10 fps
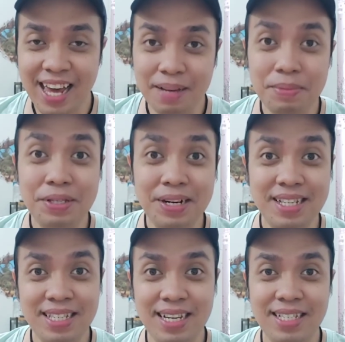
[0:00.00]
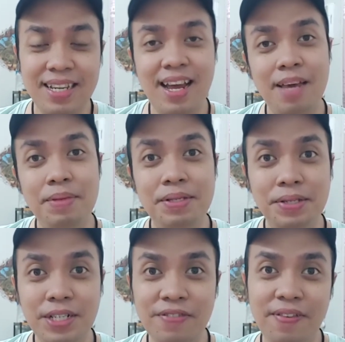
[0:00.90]
I am Xerxes and I am a
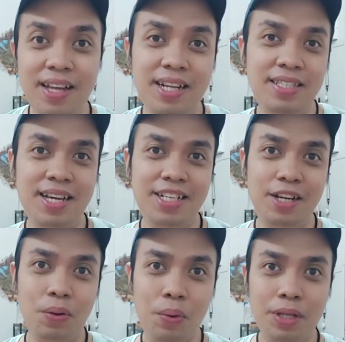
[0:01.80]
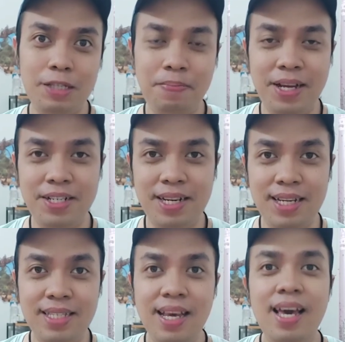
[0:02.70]
certified essential oil
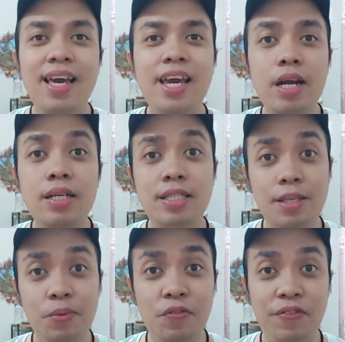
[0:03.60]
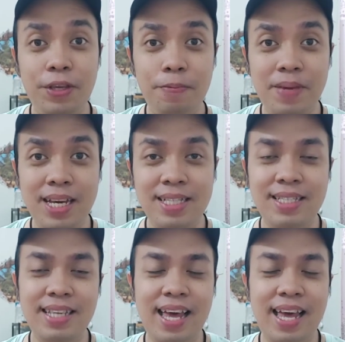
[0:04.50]
specialist here in Cebu, Philippines,